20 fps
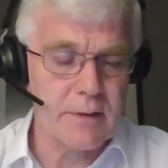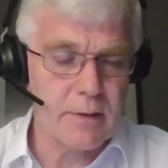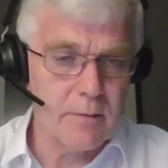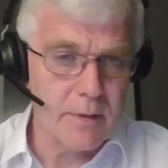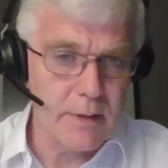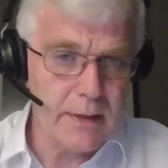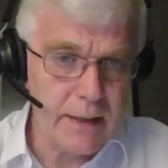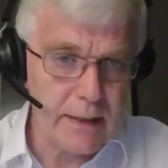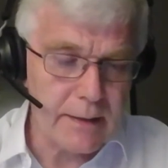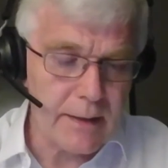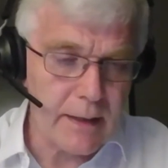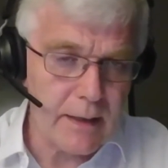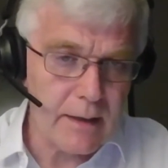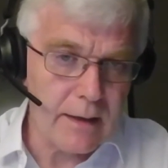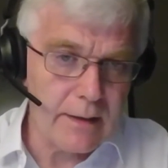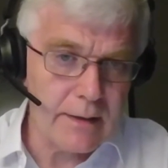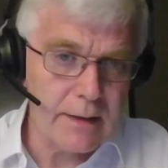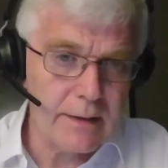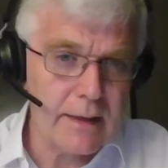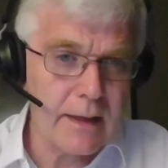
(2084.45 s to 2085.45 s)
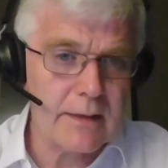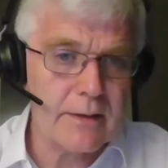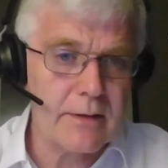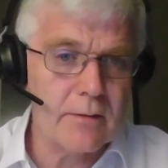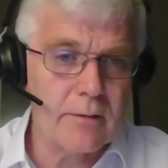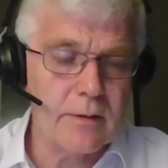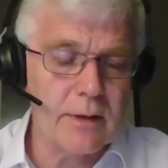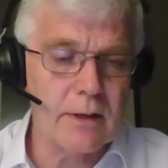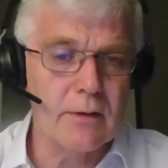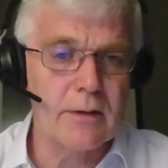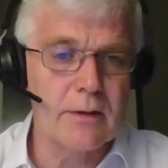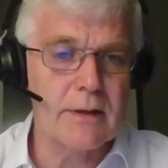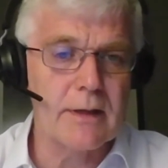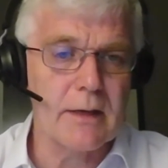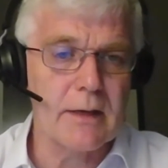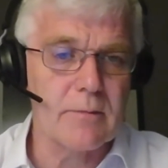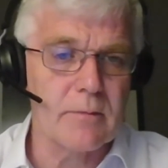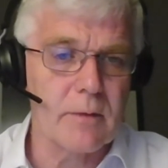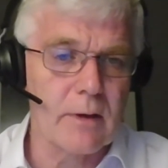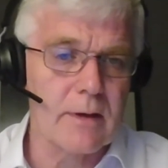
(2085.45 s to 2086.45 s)
So I think that's only going
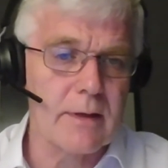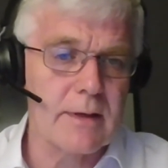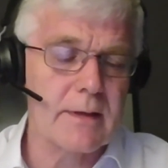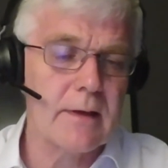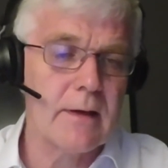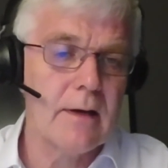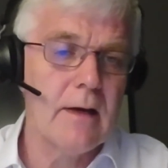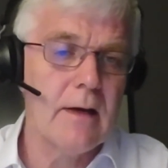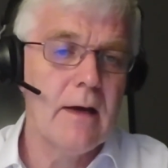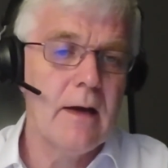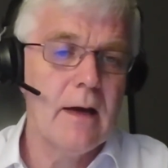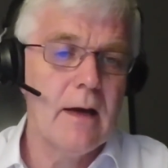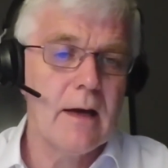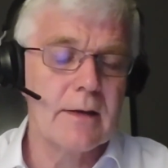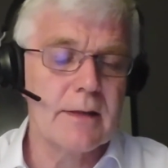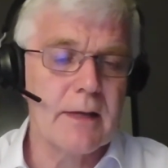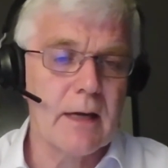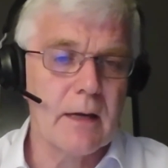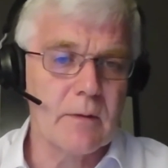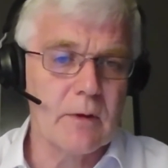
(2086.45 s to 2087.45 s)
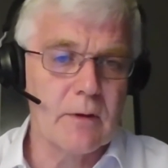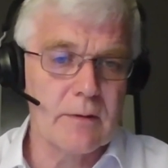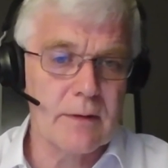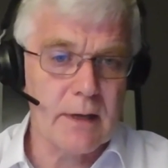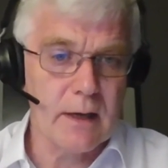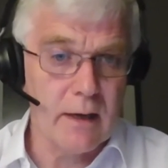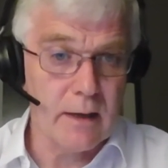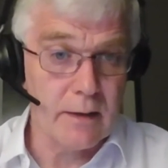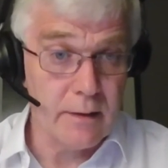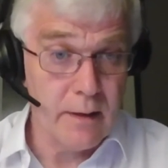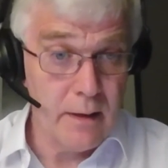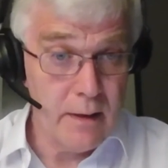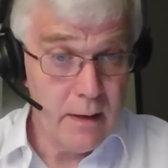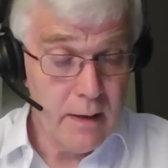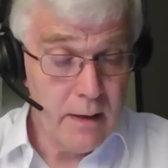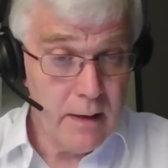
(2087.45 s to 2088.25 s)
to get worse as time goes on.